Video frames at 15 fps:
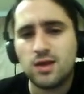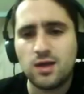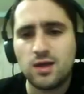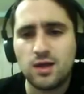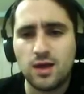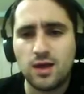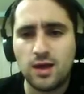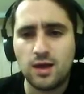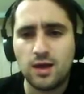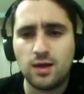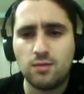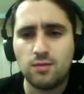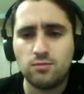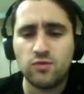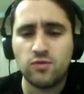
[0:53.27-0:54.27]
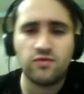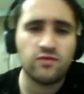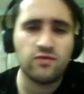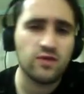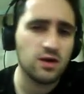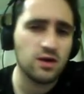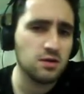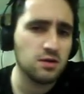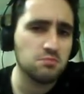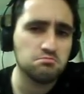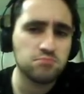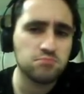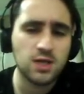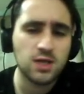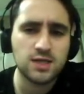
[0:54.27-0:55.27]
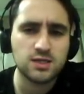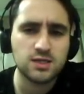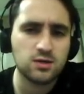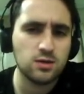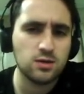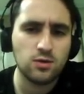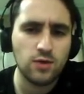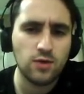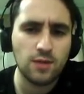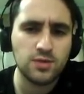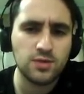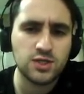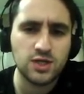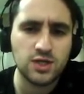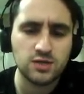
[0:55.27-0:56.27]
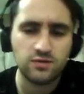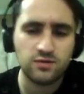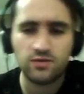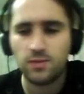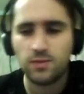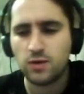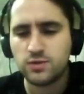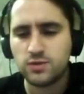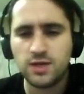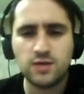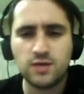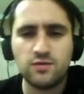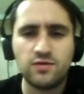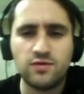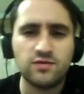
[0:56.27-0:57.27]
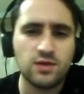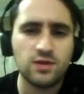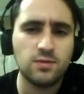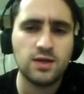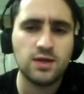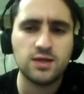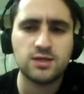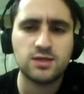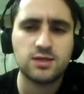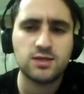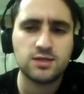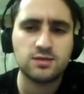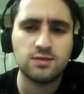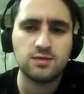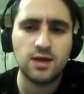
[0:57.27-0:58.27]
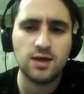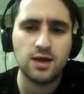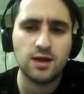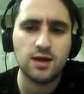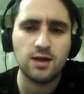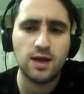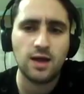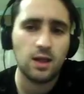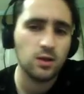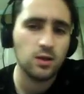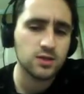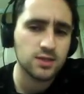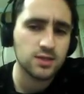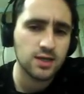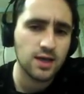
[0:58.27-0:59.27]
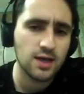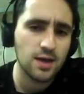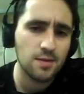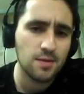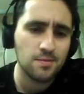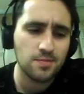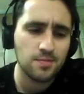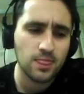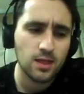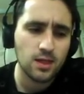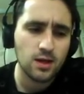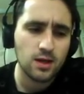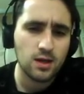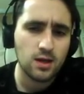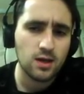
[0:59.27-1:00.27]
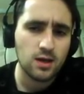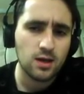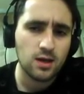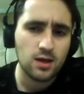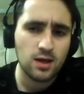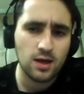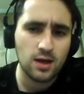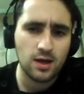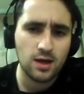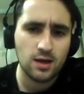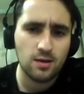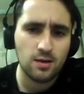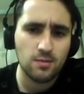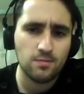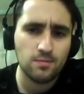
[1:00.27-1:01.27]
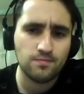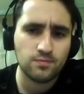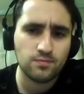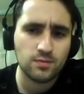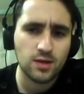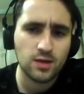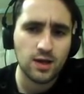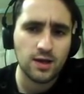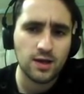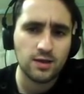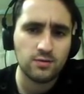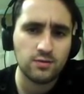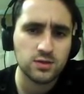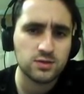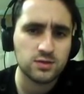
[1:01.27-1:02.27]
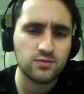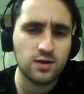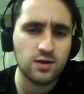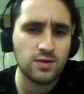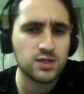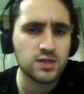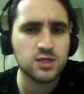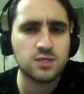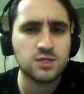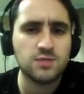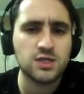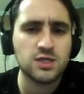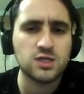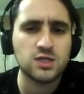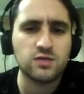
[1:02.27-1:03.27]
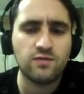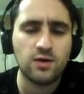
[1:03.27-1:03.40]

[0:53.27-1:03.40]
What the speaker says: of classical or rapid chess of about 10 or 15 minutes. I lost the game, um, and I was very much suspicious of my